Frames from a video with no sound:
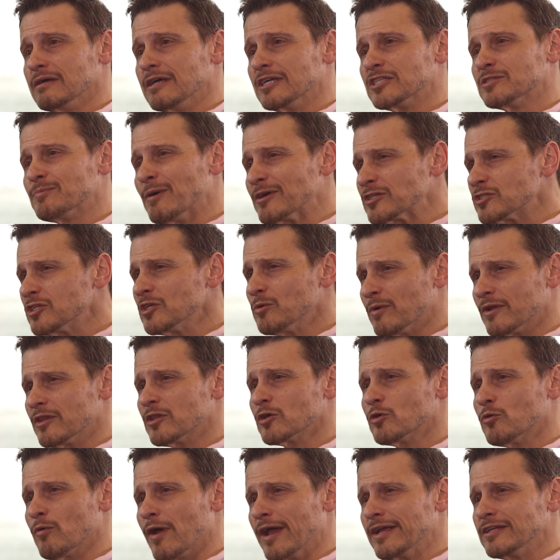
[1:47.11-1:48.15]
especially one of
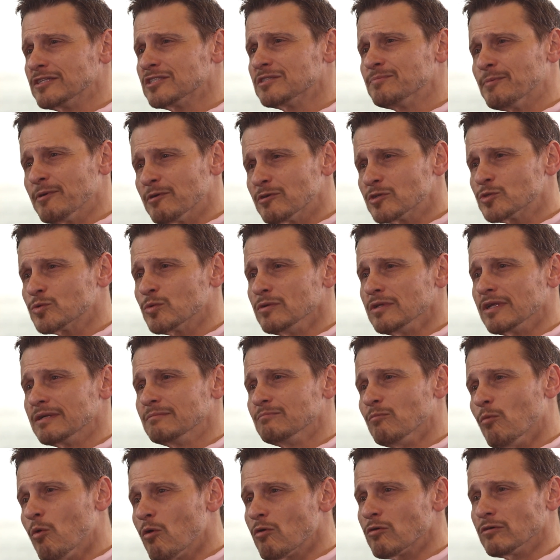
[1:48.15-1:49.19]
the great spiritual
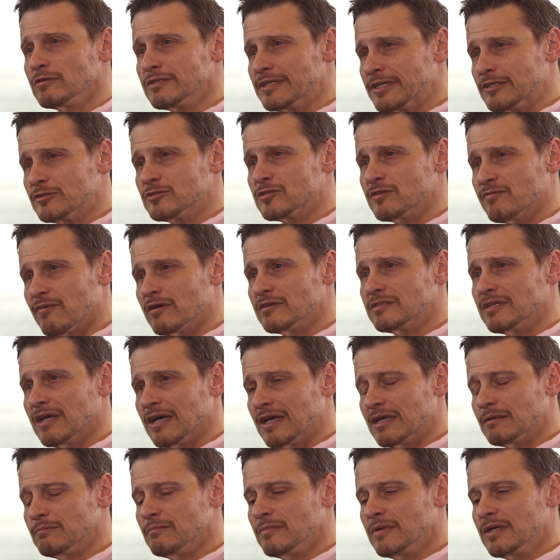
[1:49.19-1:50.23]
and moral leaders of our
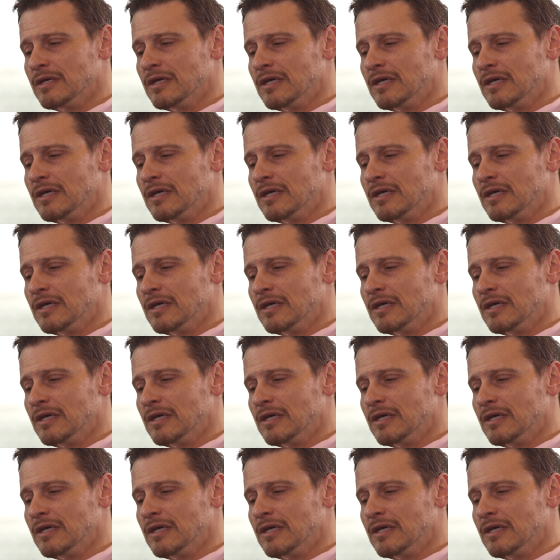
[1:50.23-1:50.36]
time.